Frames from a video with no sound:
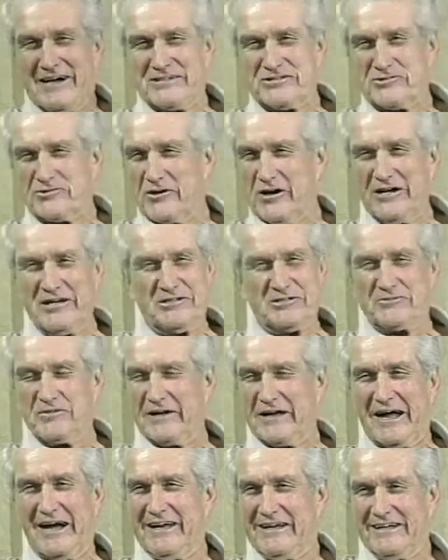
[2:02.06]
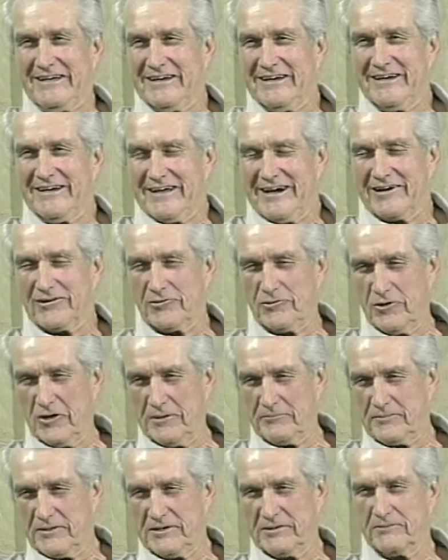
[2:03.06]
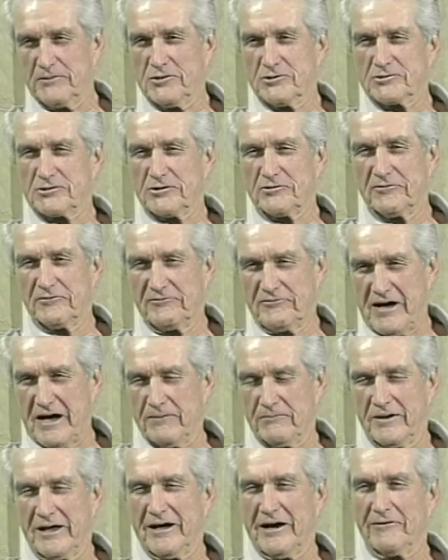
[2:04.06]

strange, but I didn't. I grew up in a musical family.